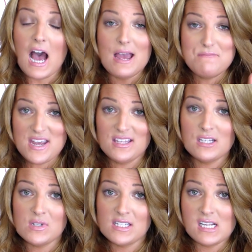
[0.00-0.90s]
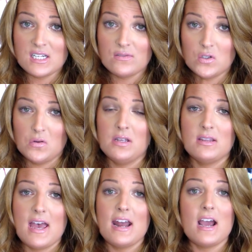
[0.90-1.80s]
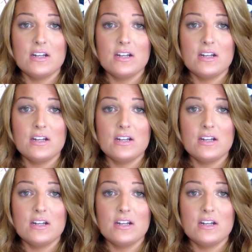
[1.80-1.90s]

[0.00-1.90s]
I made the mistake of doing that.